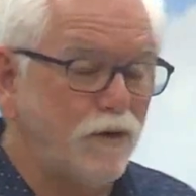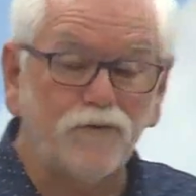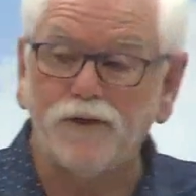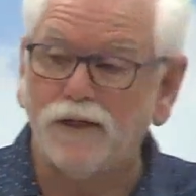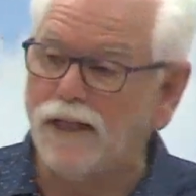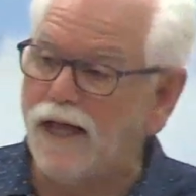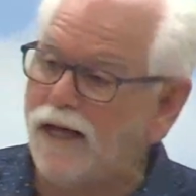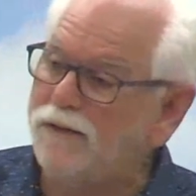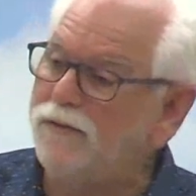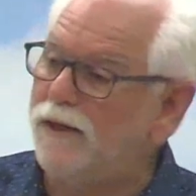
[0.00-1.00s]
to see a
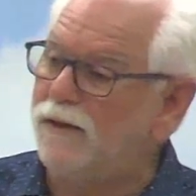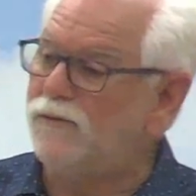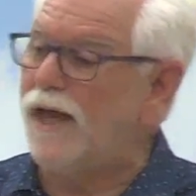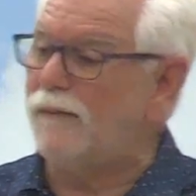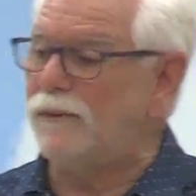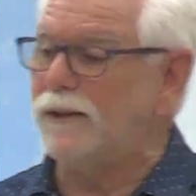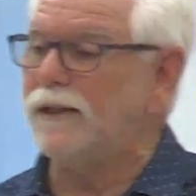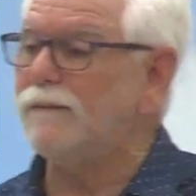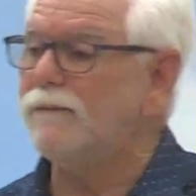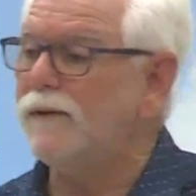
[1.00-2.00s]
lot of things happening.